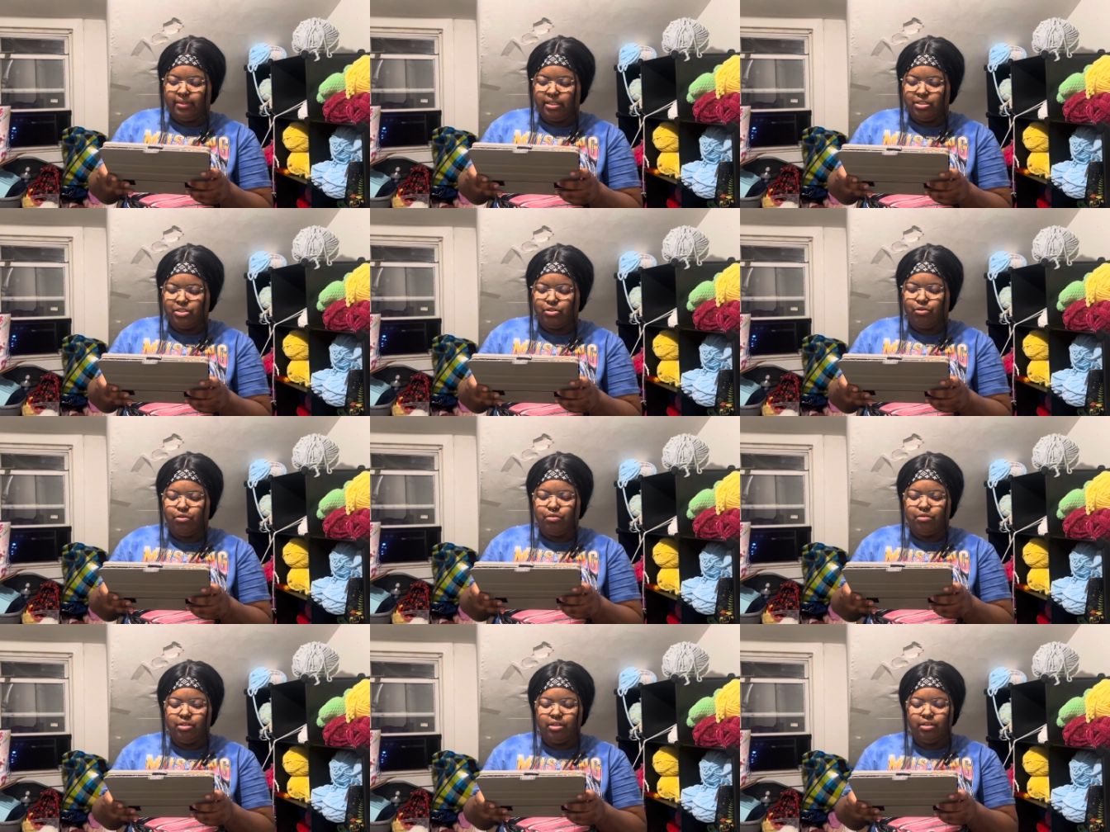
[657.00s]

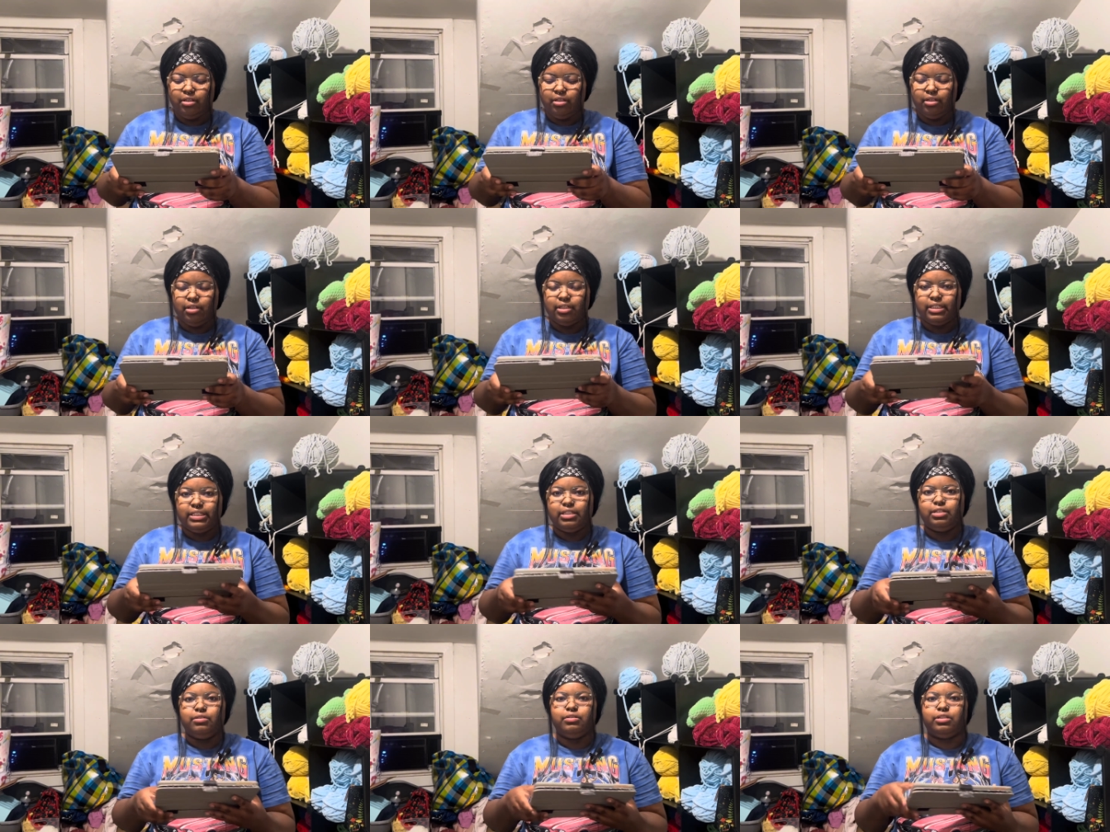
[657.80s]
Sold
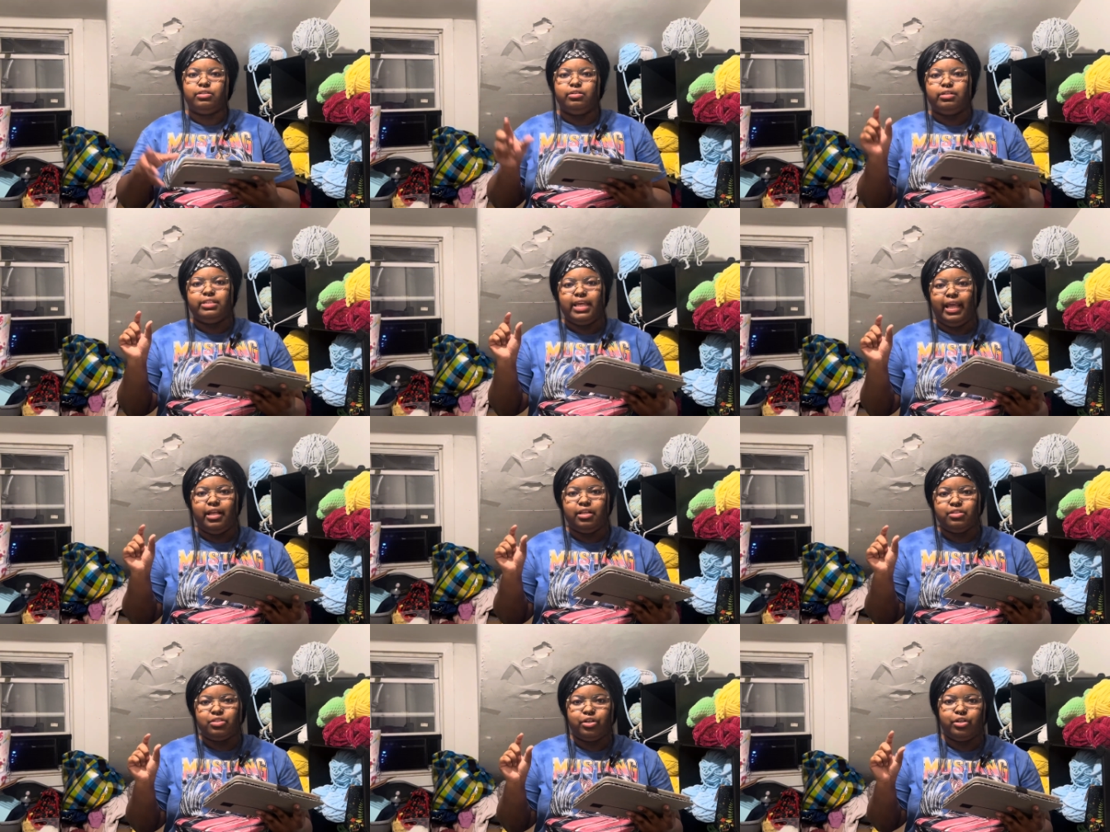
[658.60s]
those little
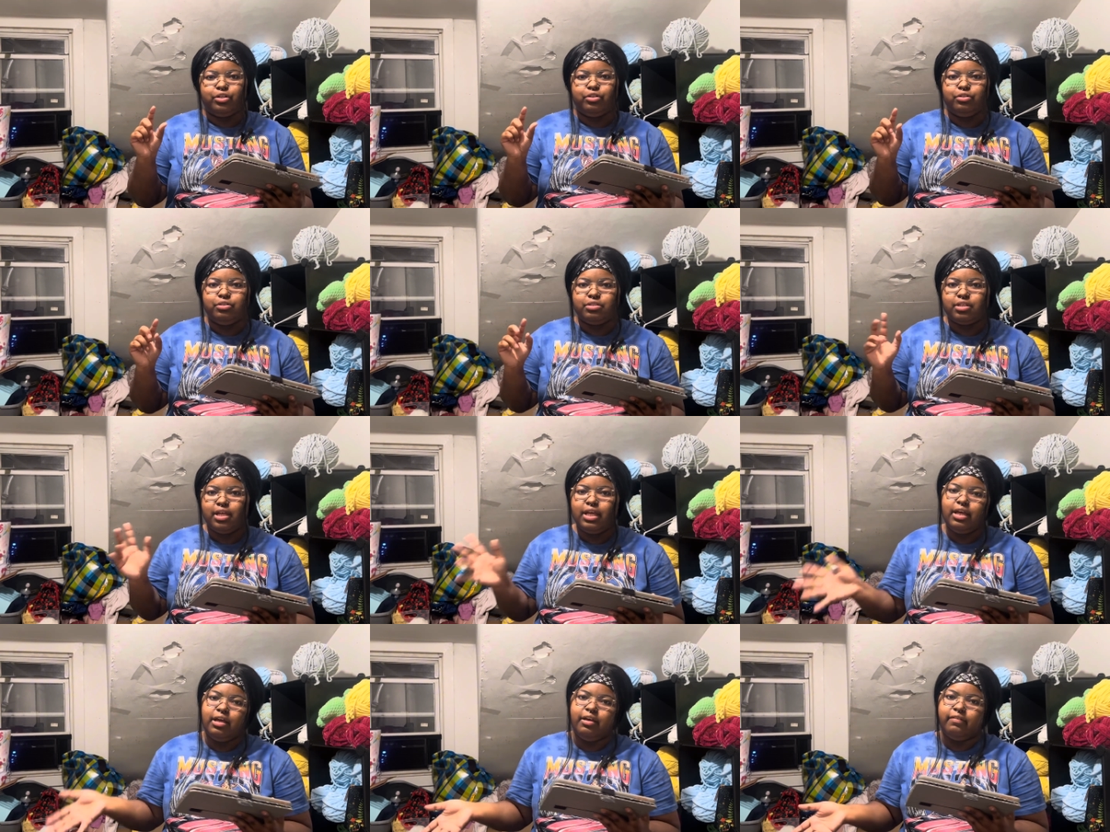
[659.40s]
tank turtles
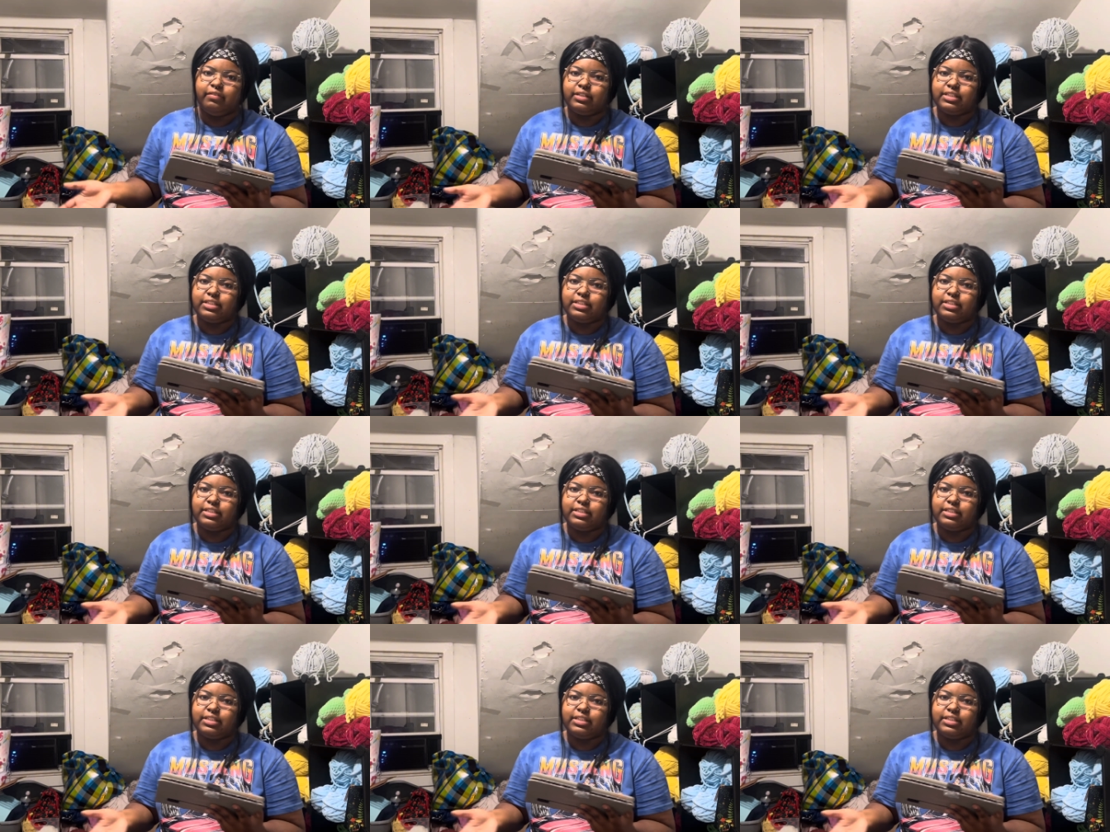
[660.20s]
for